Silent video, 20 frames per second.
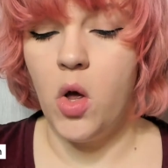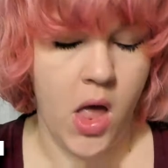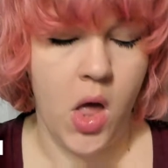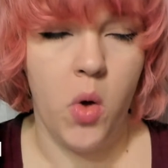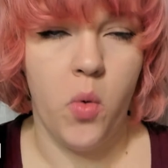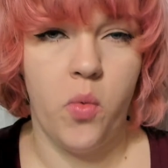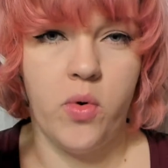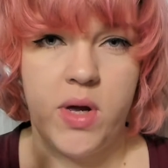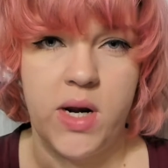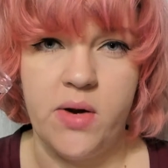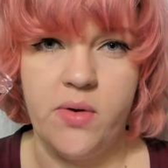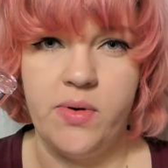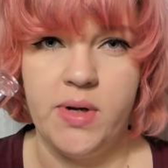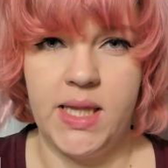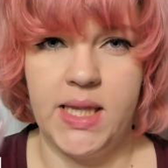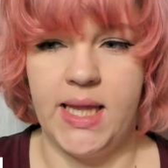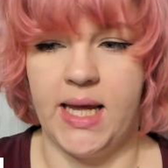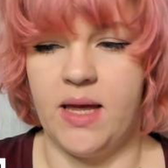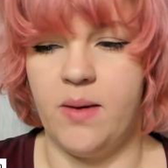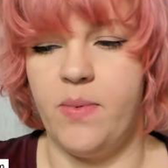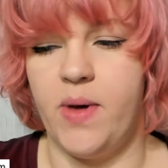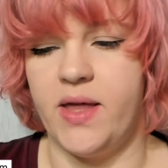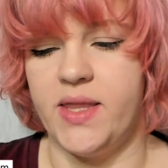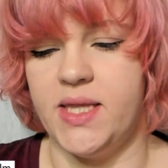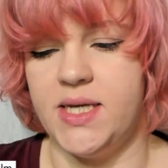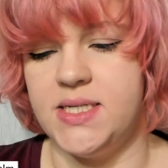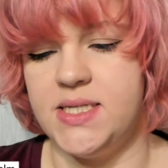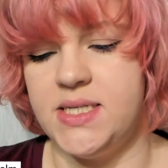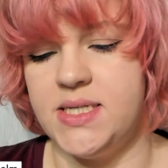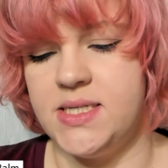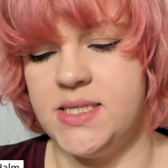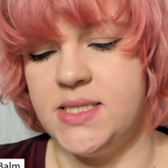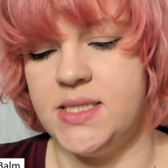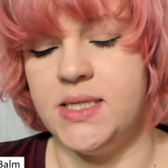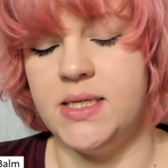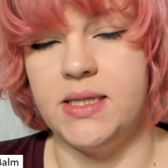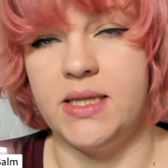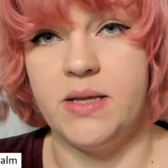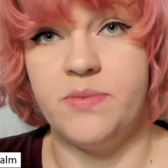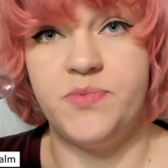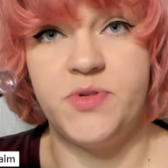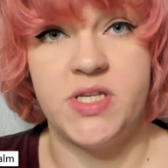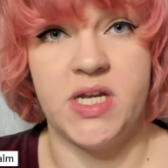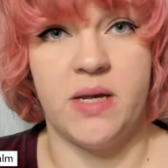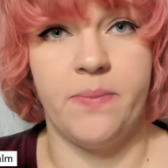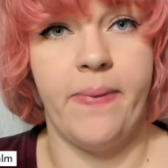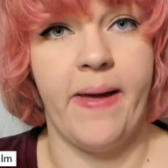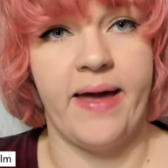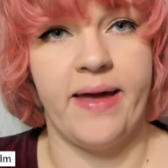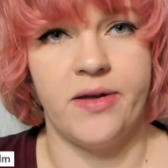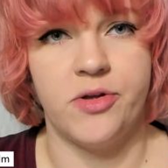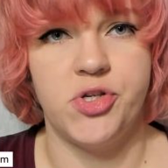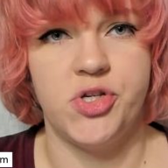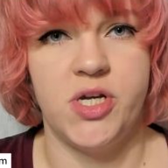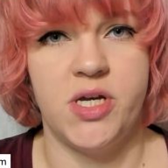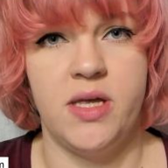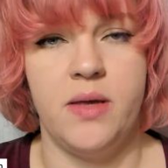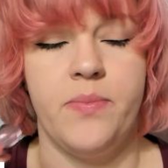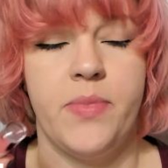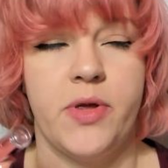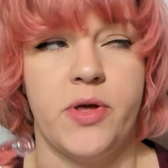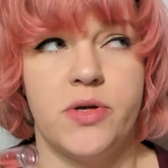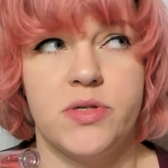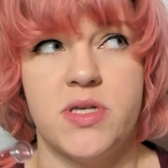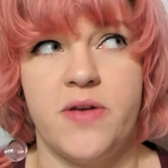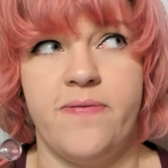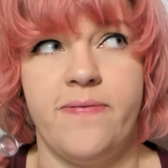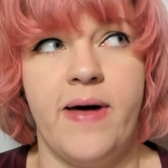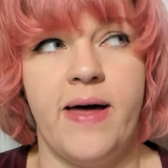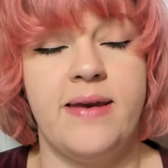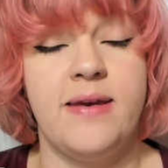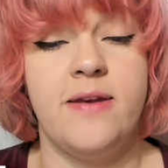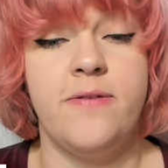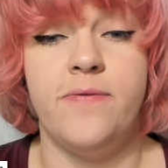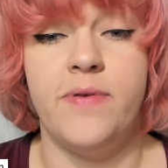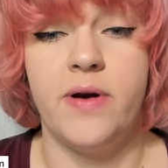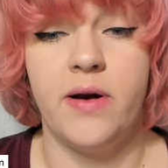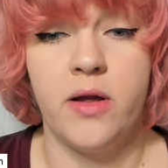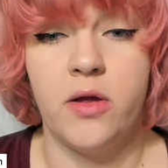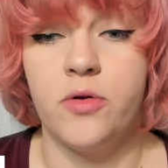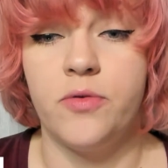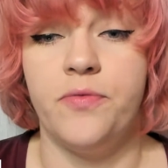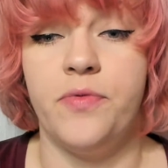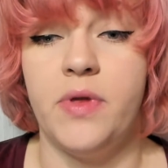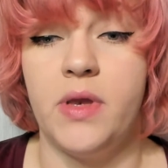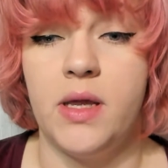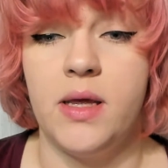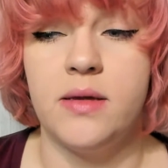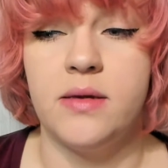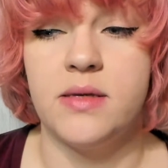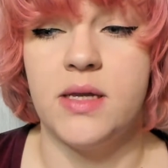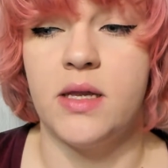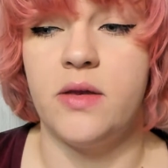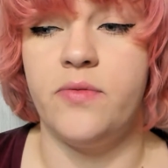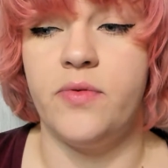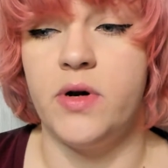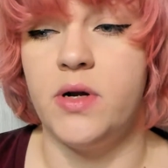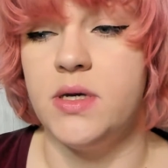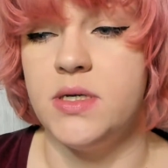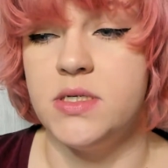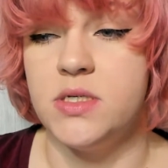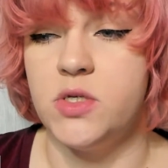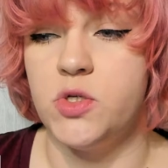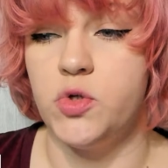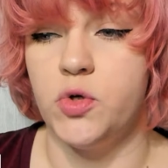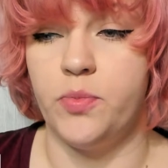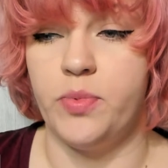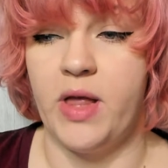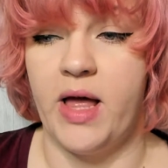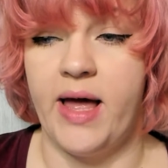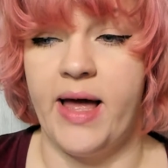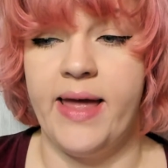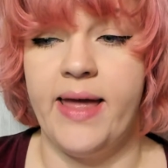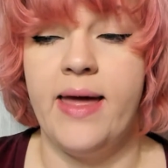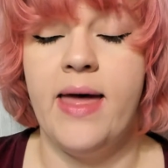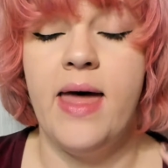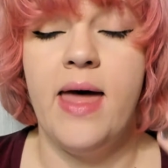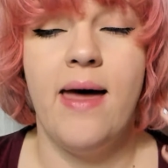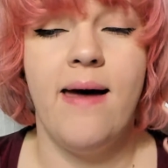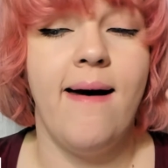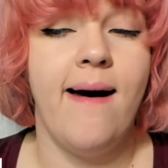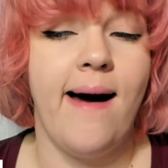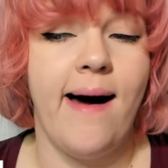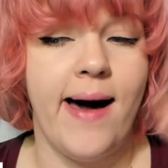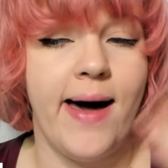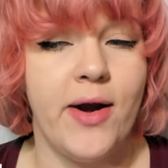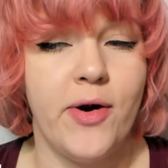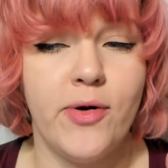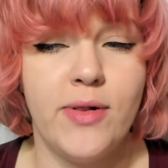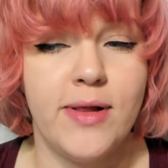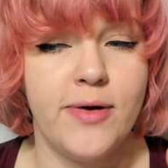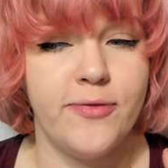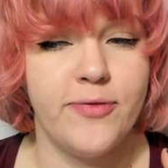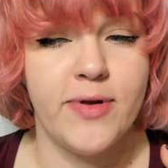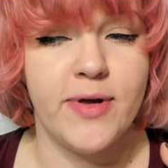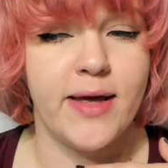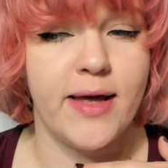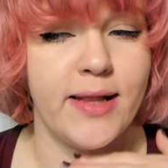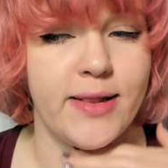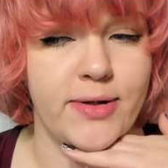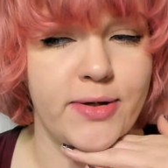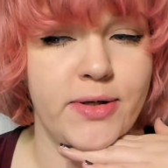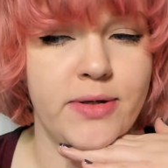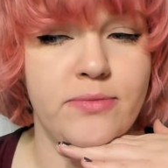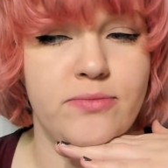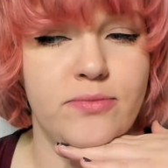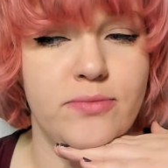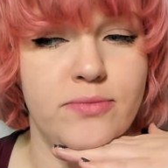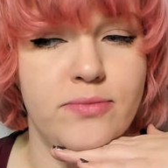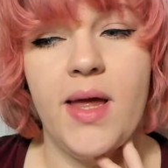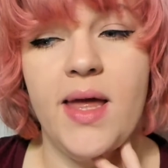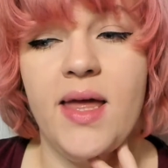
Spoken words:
What I really like about these is the lipstick packaging, because I find it very convenient and very easy to apply. I don't love the color.